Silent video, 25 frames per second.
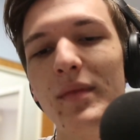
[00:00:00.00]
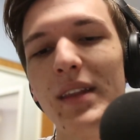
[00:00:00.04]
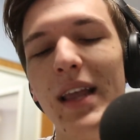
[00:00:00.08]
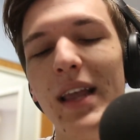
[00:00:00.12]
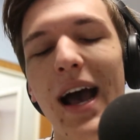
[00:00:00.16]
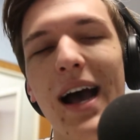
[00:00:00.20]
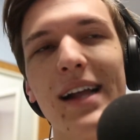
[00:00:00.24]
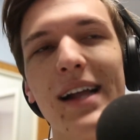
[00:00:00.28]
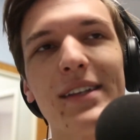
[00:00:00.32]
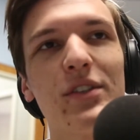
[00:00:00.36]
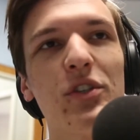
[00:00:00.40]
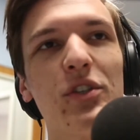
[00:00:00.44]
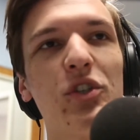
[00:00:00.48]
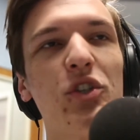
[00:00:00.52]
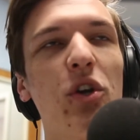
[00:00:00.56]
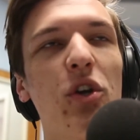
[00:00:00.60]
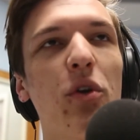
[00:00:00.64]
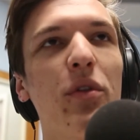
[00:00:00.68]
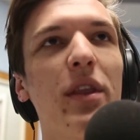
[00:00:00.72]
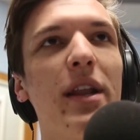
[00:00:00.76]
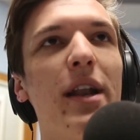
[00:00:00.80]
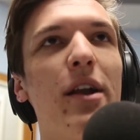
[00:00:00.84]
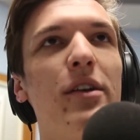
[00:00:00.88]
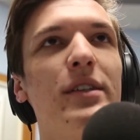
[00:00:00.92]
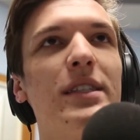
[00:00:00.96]
Uh, it's the
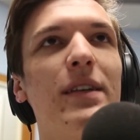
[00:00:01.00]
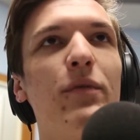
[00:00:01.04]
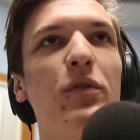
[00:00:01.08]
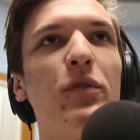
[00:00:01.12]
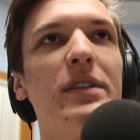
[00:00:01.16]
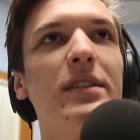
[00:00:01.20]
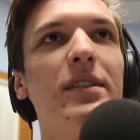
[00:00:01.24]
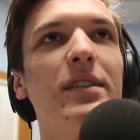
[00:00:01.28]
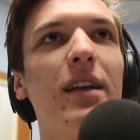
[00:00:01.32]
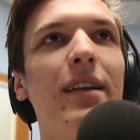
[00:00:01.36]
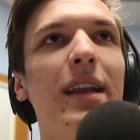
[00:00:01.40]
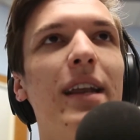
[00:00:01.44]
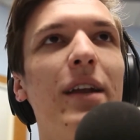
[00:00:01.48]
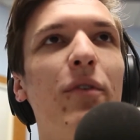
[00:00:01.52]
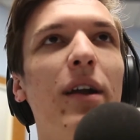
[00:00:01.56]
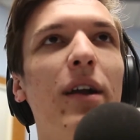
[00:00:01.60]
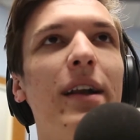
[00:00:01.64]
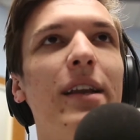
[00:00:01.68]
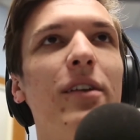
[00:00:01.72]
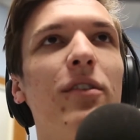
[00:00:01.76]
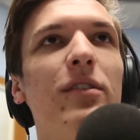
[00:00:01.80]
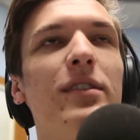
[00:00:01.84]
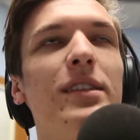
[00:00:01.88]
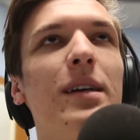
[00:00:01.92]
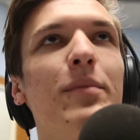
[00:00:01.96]
show that airs every Sunday
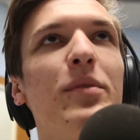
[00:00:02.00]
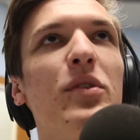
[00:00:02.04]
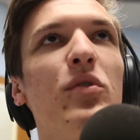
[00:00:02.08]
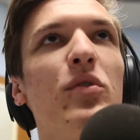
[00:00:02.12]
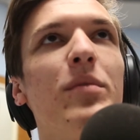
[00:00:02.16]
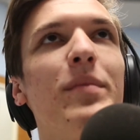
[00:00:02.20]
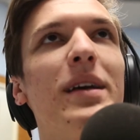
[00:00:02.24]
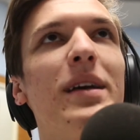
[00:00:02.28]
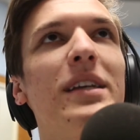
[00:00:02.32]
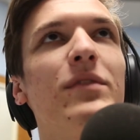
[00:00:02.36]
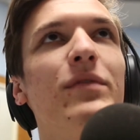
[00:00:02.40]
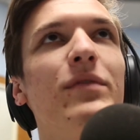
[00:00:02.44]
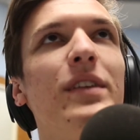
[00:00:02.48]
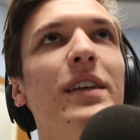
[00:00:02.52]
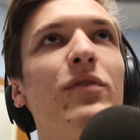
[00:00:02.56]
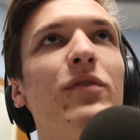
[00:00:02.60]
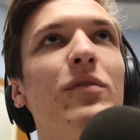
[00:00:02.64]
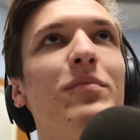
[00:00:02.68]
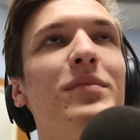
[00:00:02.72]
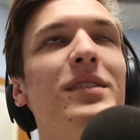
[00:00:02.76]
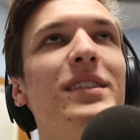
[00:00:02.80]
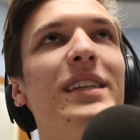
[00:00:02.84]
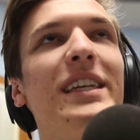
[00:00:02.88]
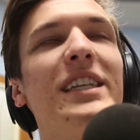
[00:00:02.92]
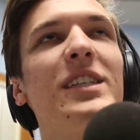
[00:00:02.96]
right here on WMSV
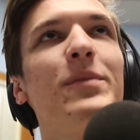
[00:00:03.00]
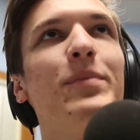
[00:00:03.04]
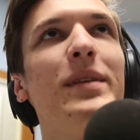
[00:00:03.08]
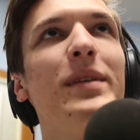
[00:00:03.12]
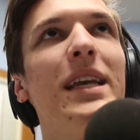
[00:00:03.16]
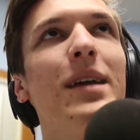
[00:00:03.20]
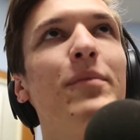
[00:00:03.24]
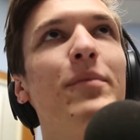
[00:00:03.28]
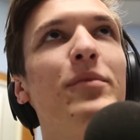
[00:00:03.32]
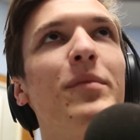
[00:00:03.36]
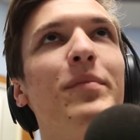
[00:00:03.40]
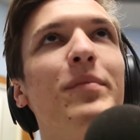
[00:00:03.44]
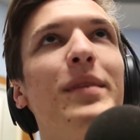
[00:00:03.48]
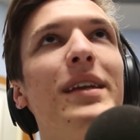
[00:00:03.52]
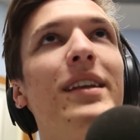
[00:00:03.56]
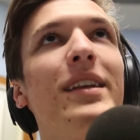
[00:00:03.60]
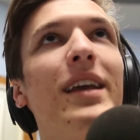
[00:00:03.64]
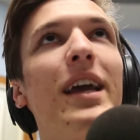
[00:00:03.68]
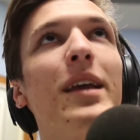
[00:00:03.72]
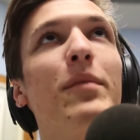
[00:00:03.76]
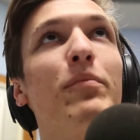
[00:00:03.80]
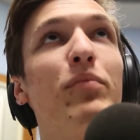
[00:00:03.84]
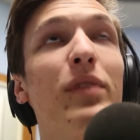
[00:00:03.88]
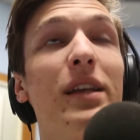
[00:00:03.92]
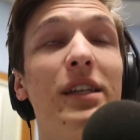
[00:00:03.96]
from 6 p.m. to
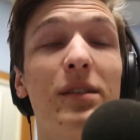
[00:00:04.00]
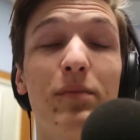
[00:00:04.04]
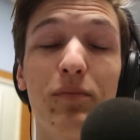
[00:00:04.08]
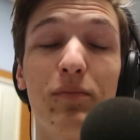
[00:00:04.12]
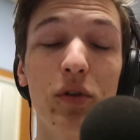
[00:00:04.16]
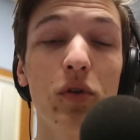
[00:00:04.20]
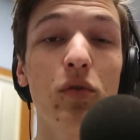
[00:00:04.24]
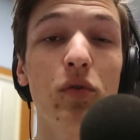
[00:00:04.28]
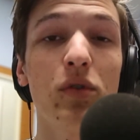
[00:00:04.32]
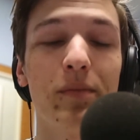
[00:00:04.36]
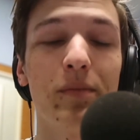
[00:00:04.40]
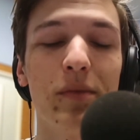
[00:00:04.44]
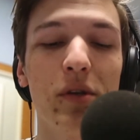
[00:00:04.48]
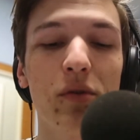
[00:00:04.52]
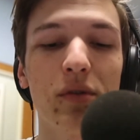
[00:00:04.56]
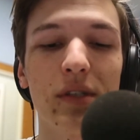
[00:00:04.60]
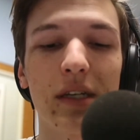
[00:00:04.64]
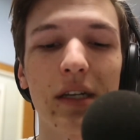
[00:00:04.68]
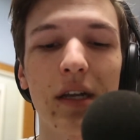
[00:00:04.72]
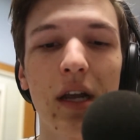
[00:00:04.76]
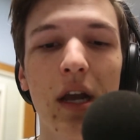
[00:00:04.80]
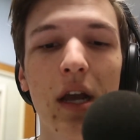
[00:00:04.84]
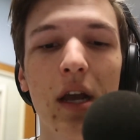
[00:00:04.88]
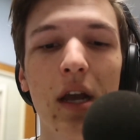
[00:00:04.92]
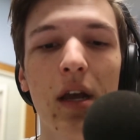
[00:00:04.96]
midnight and plays blues
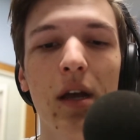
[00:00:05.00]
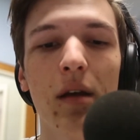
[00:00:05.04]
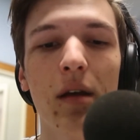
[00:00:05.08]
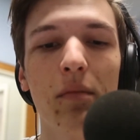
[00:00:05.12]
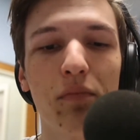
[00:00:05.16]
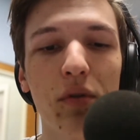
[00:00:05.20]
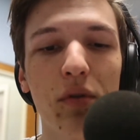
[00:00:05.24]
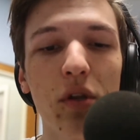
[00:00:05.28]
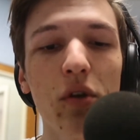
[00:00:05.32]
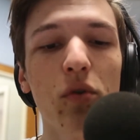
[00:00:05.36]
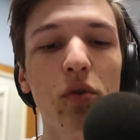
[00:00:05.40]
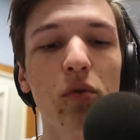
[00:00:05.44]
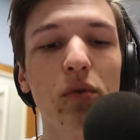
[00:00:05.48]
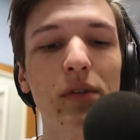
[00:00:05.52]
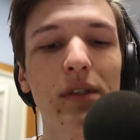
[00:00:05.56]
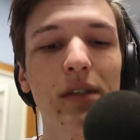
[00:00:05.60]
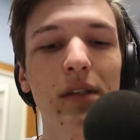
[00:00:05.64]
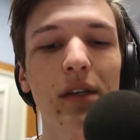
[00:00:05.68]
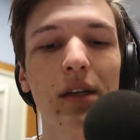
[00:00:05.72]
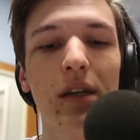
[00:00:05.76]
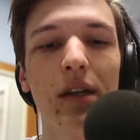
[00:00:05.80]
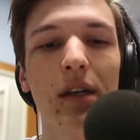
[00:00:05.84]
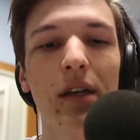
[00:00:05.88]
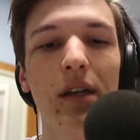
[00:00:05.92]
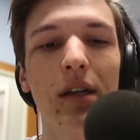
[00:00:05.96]
music.
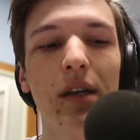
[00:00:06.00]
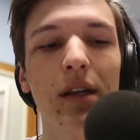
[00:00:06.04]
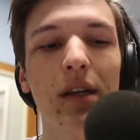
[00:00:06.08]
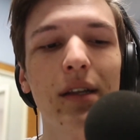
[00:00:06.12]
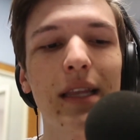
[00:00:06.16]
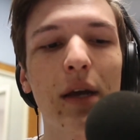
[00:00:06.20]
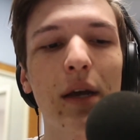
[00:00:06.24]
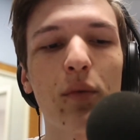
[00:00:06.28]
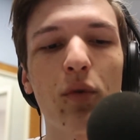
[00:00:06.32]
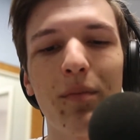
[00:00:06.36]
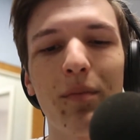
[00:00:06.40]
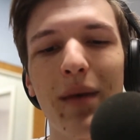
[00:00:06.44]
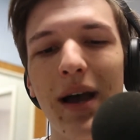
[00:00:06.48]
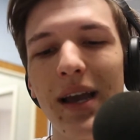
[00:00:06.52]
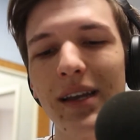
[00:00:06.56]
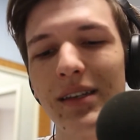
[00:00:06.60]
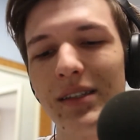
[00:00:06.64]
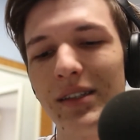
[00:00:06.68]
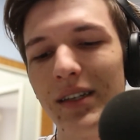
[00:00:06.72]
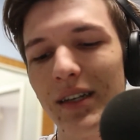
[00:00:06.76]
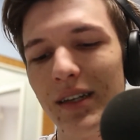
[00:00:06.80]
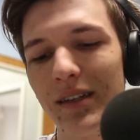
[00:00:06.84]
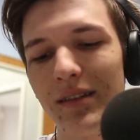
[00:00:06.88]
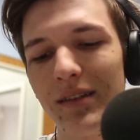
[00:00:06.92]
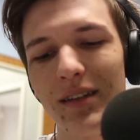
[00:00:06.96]
Blues that
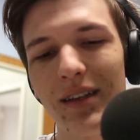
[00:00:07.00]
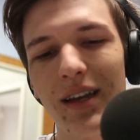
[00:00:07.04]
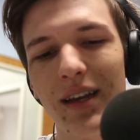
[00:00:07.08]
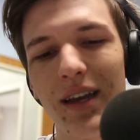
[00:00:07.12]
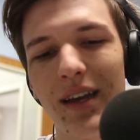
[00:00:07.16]
reminds you.